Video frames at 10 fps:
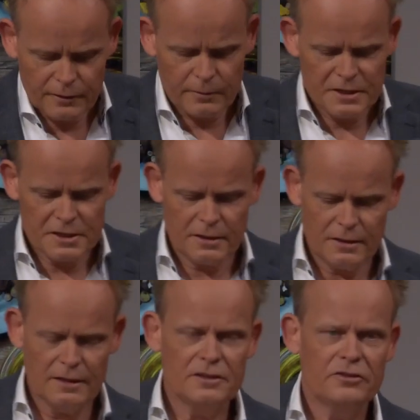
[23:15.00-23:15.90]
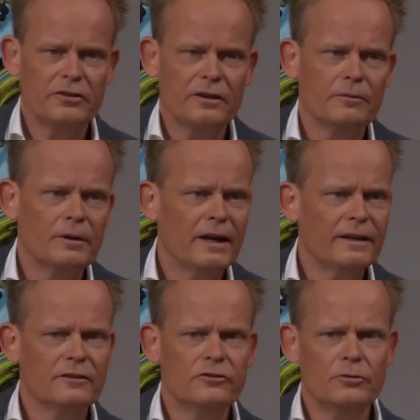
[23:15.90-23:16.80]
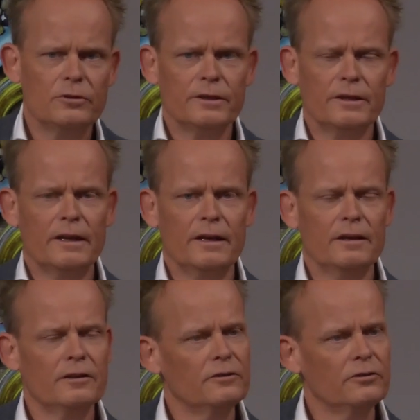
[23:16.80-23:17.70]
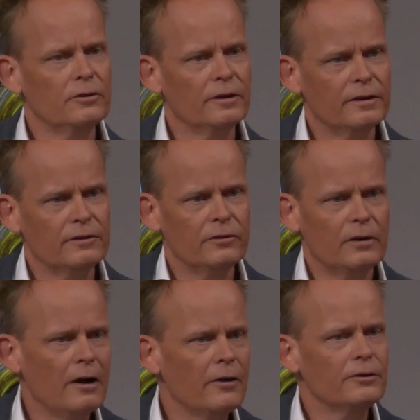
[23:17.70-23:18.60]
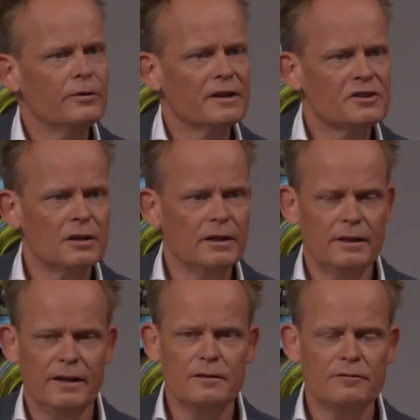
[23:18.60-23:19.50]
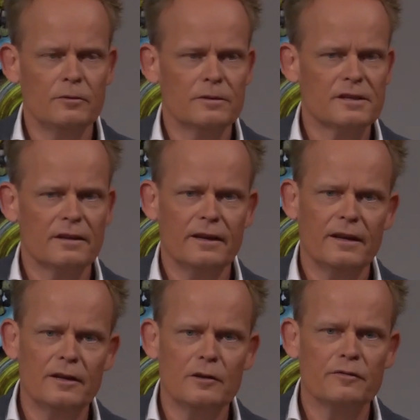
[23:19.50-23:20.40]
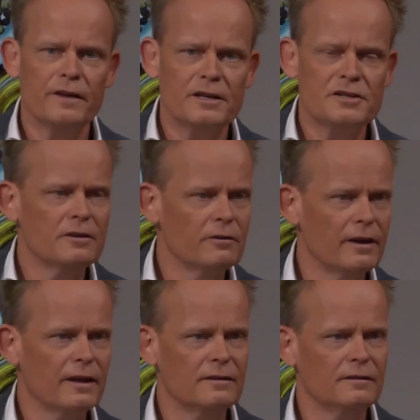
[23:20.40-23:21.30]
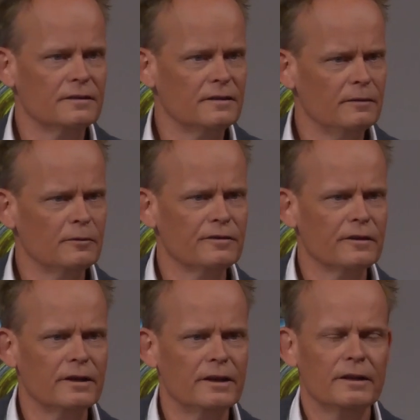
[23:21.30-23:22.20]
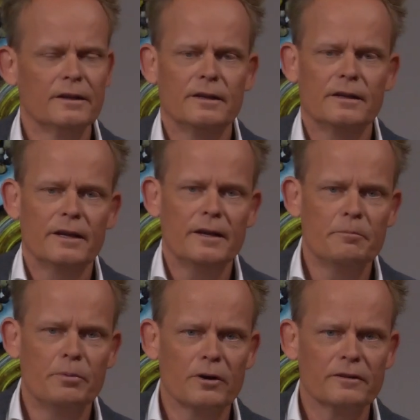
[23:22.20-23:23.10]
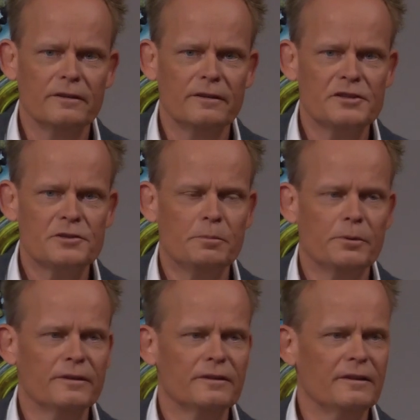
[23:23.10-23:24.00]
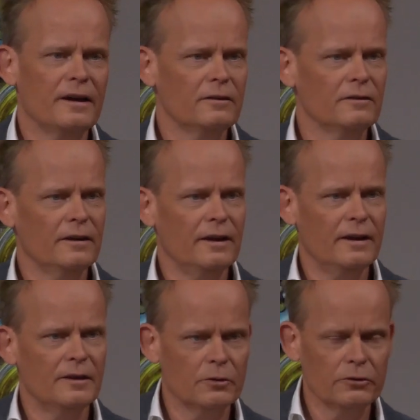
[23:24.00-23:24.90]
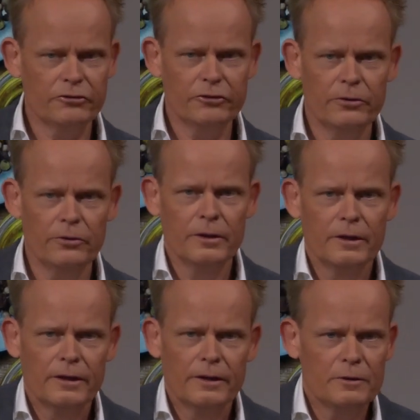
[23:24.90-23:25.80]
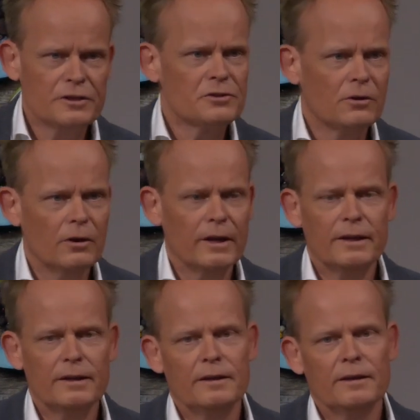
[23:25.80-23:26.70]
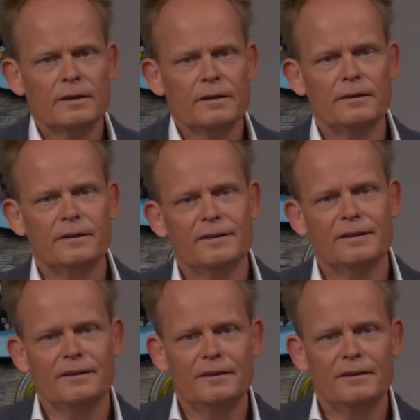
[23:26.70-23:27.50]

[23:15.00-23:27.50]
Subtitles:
question is related to how do you actually influence that. Innovation, creativity were very important, as you pointed out, and also we saw in the